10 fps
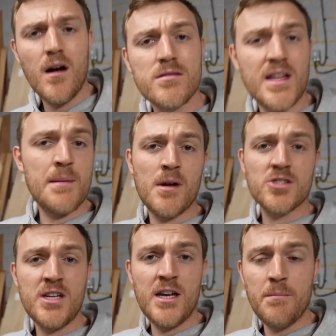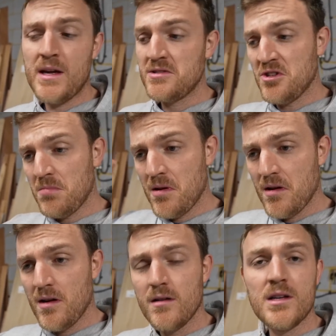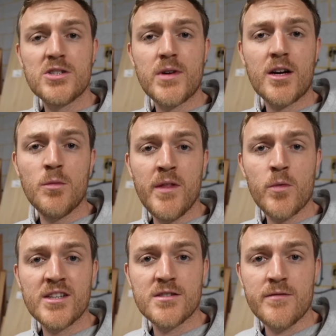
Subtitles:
After that much needed beer stop, let's crack on with the rest of the